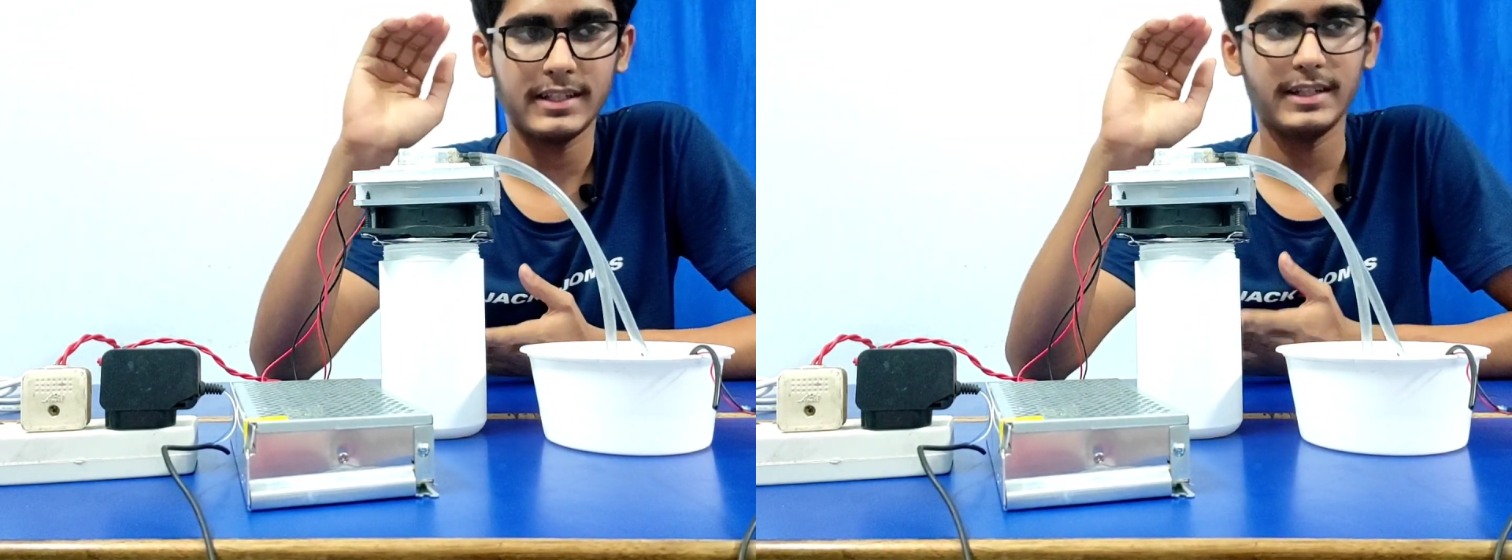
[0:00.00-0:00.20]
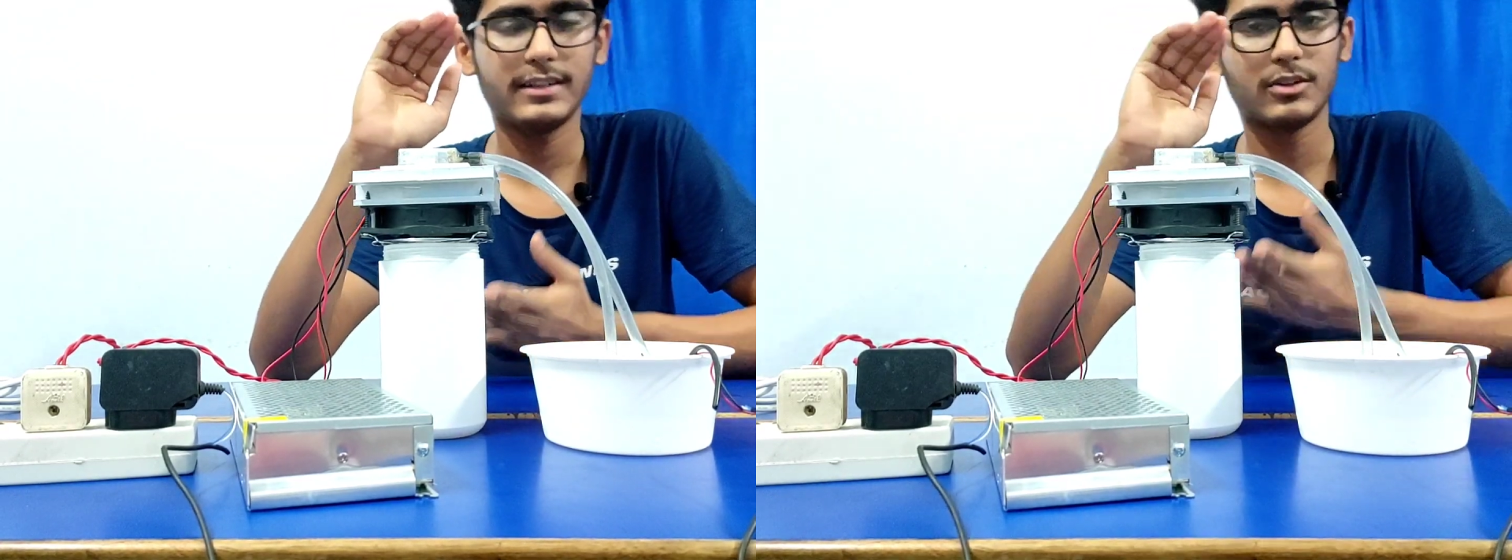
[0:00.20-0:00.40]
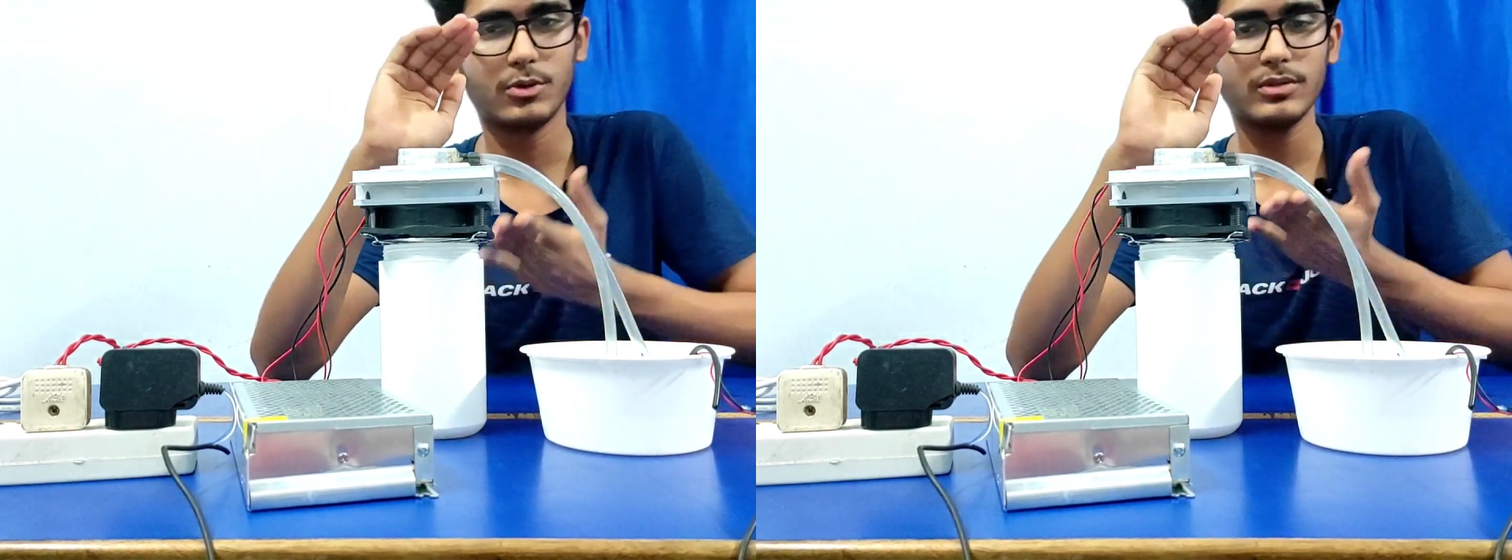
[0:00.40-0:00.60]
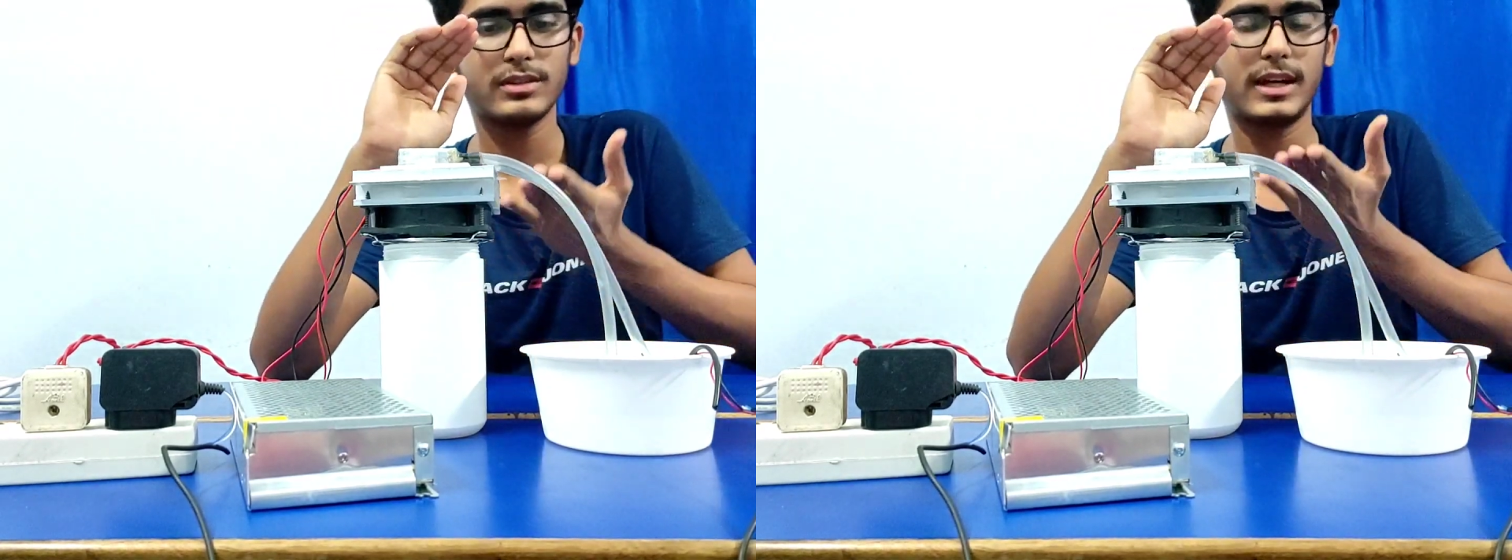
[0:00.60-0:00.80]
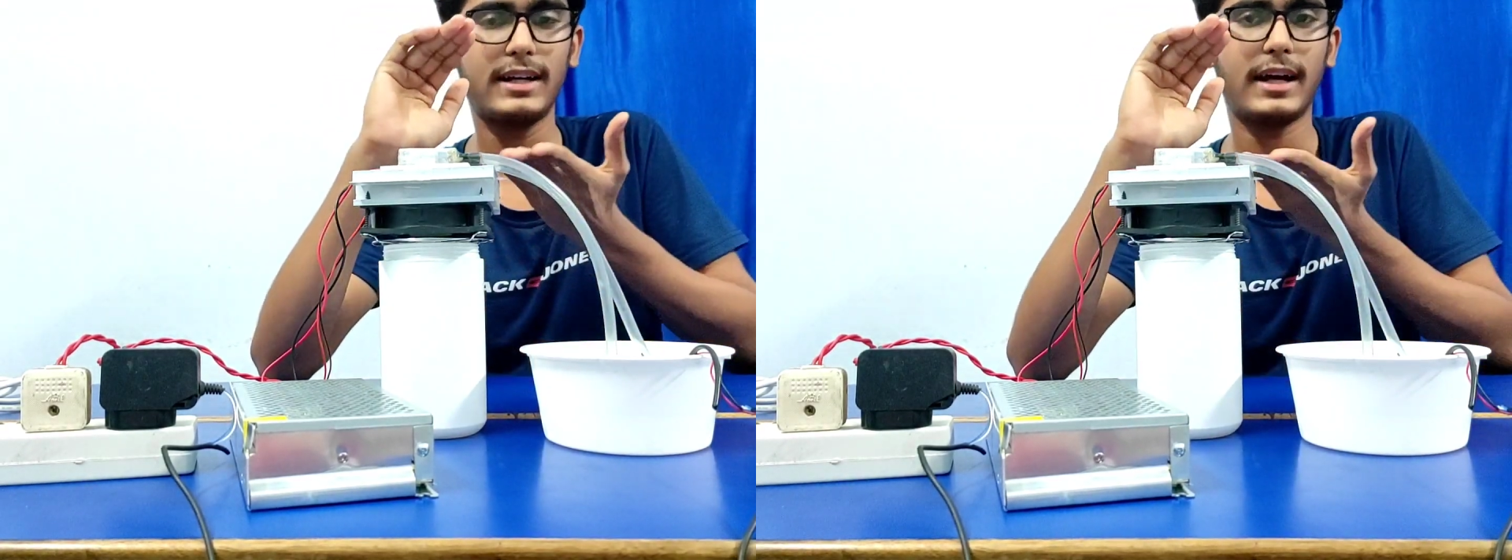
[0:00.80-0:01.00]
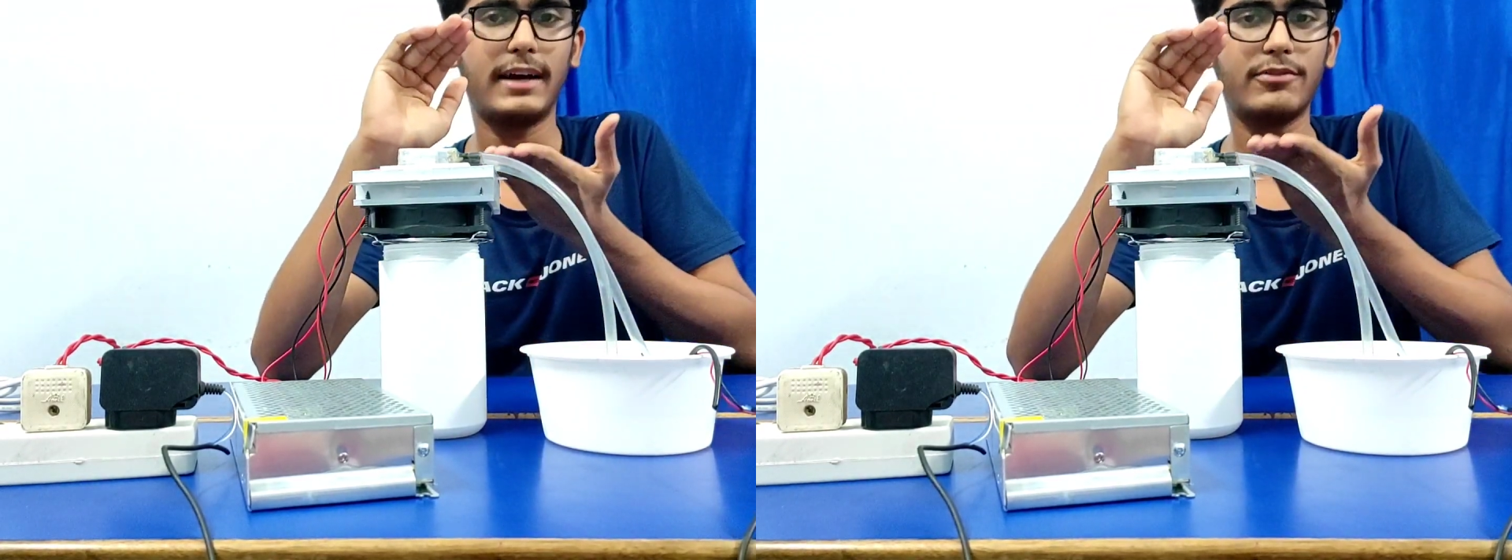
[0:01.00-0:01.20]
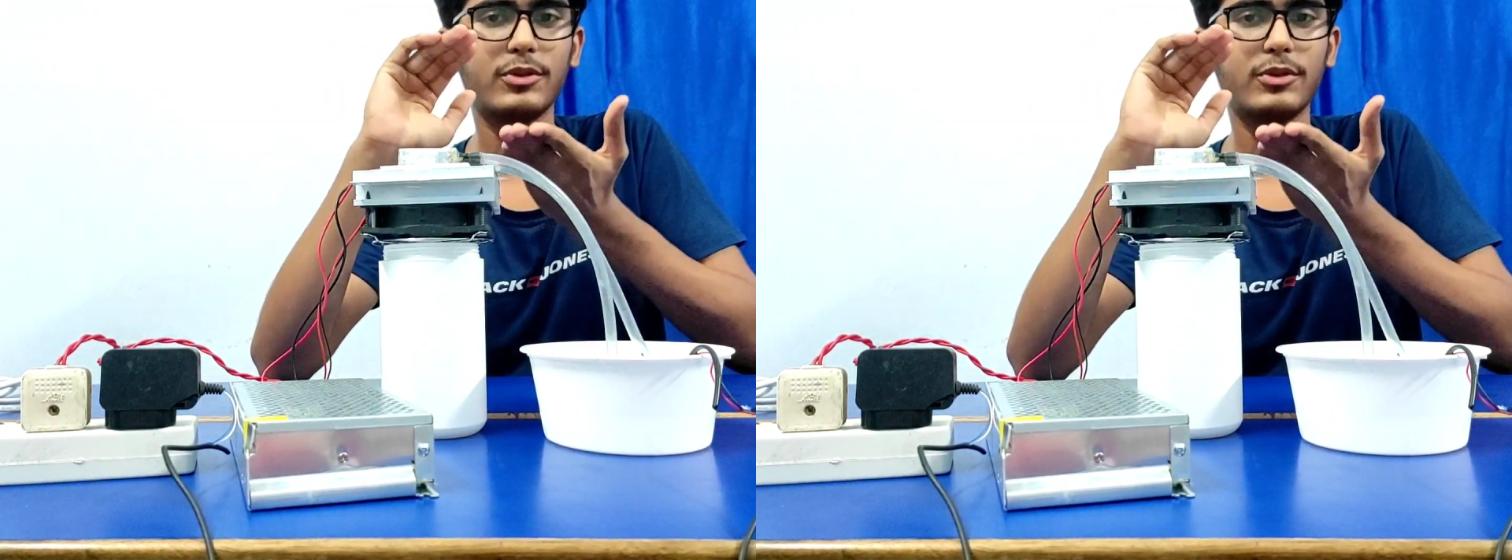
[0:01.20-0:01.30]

It knows that I have